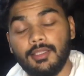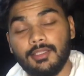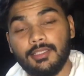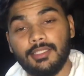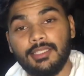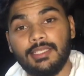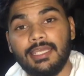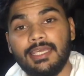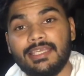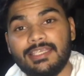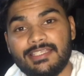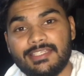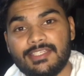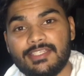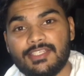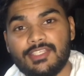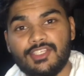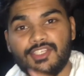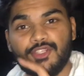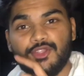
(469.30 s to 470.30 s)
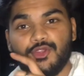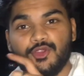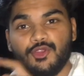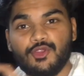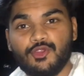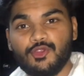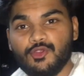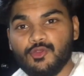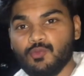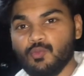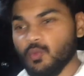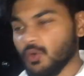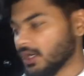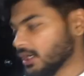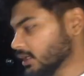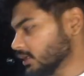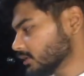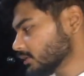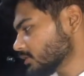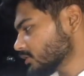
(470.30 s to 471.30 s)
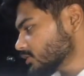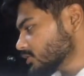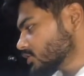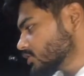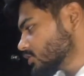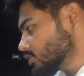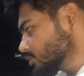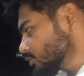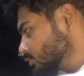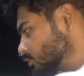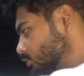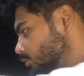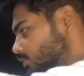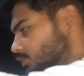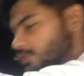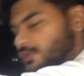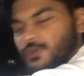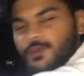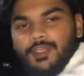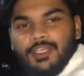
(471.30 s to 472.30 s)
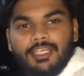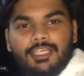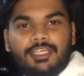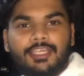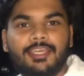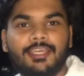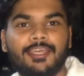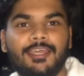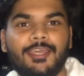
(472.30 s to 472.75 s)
The next 1, 2, 3